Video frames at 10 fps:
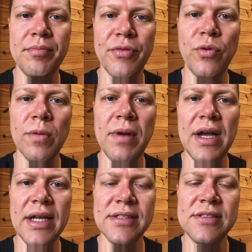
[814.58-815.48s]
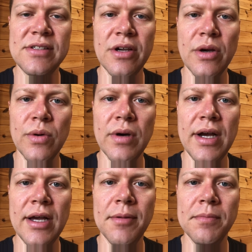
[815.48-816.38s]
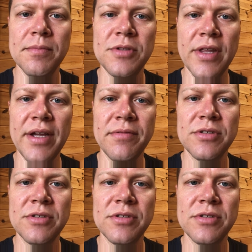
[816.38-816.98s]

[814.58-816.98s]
before mine. So so they